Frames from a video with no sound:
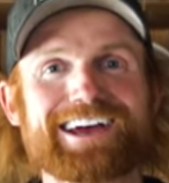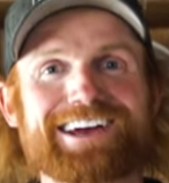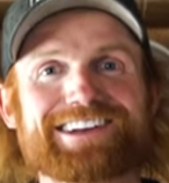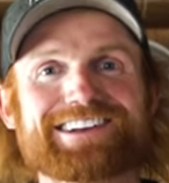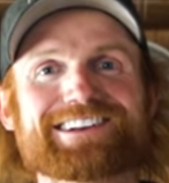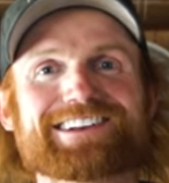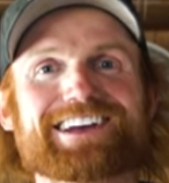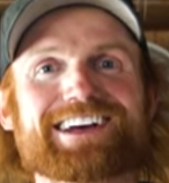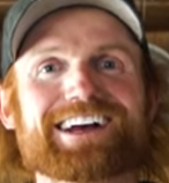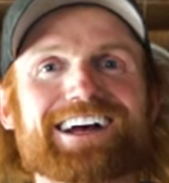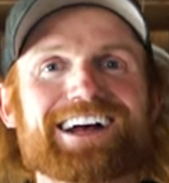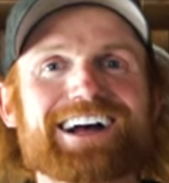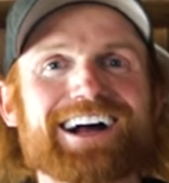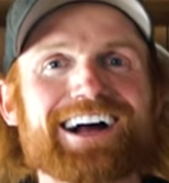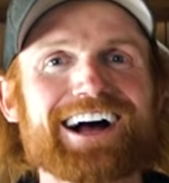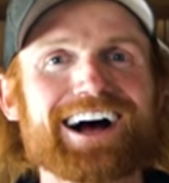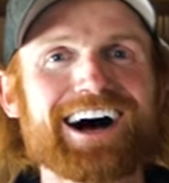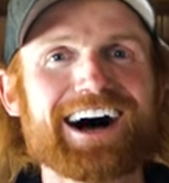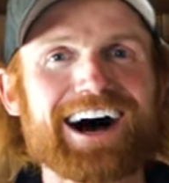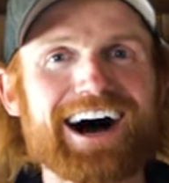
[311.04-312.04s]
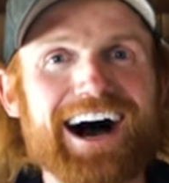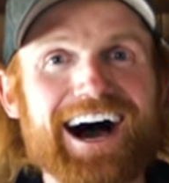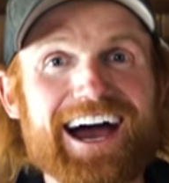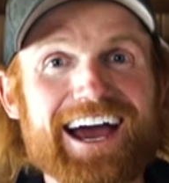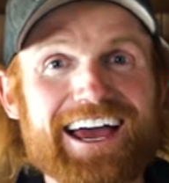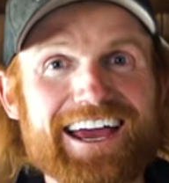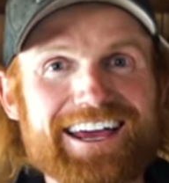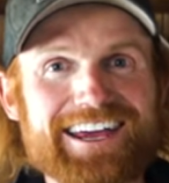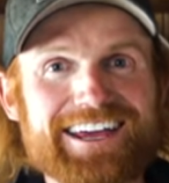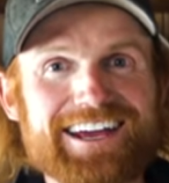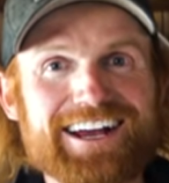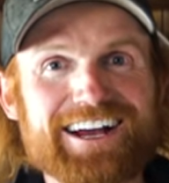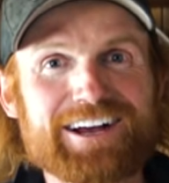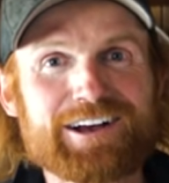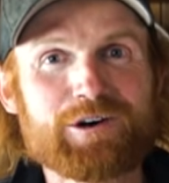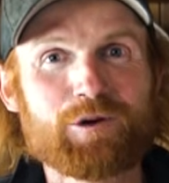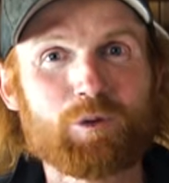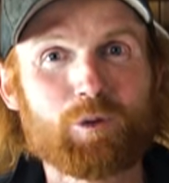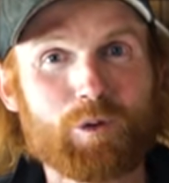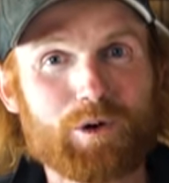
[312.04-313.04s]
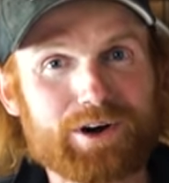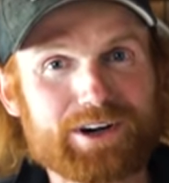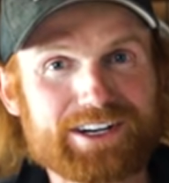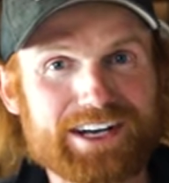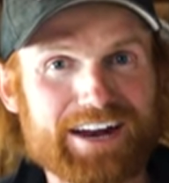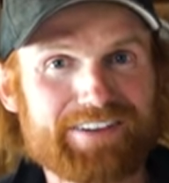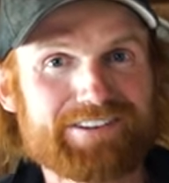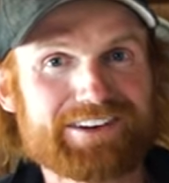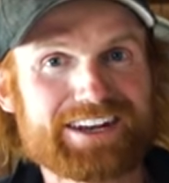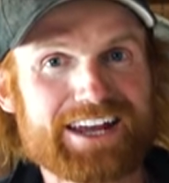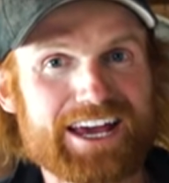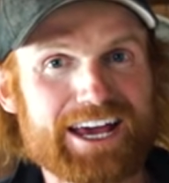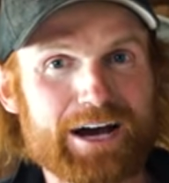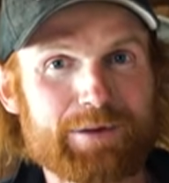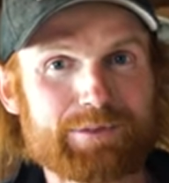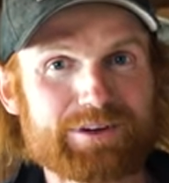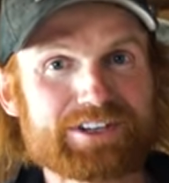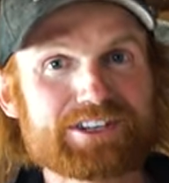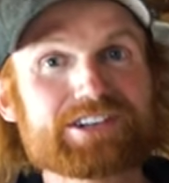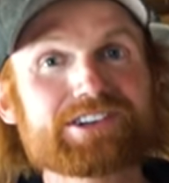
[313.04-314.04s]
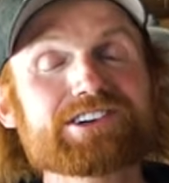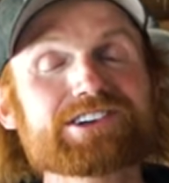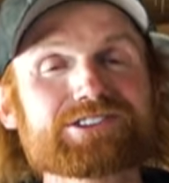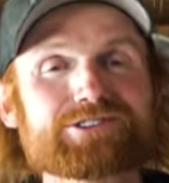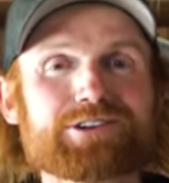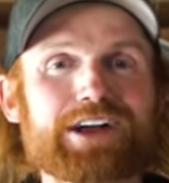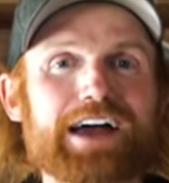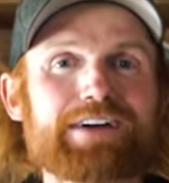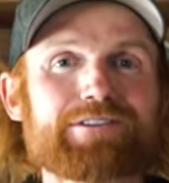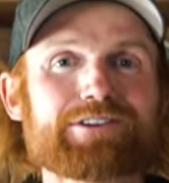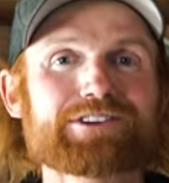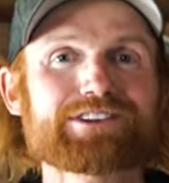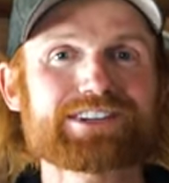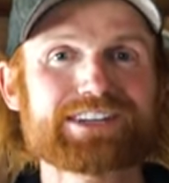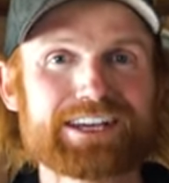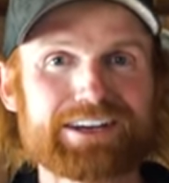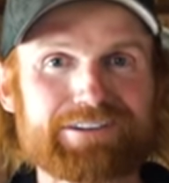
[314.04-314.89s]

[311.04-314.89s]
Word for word: And I worked every day up until his arrival to